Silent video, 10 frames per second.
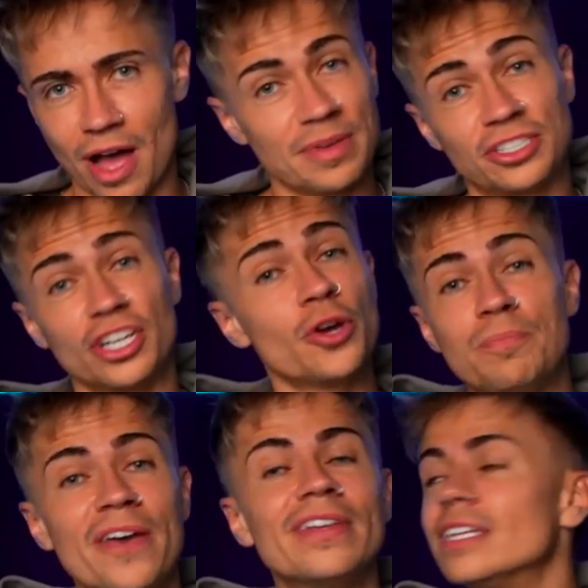I mean, she could
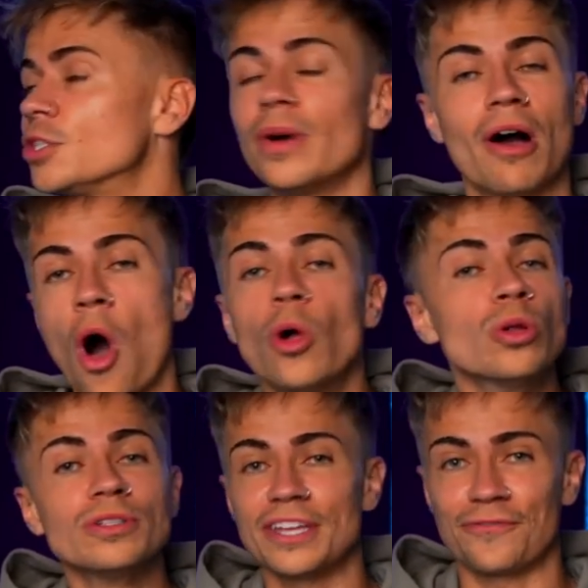pivot into a
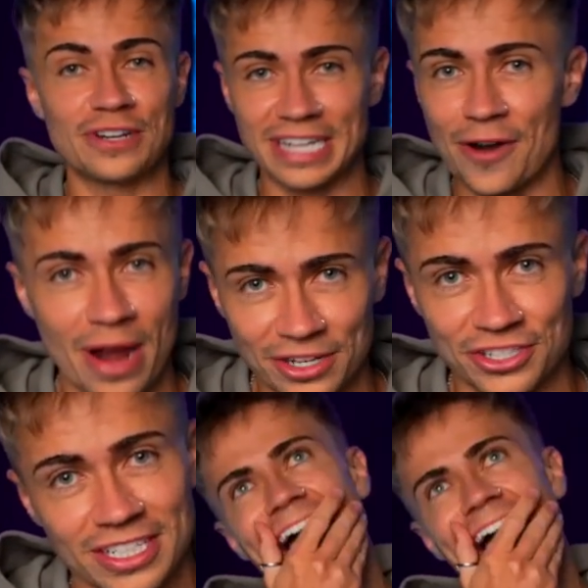whole different direction.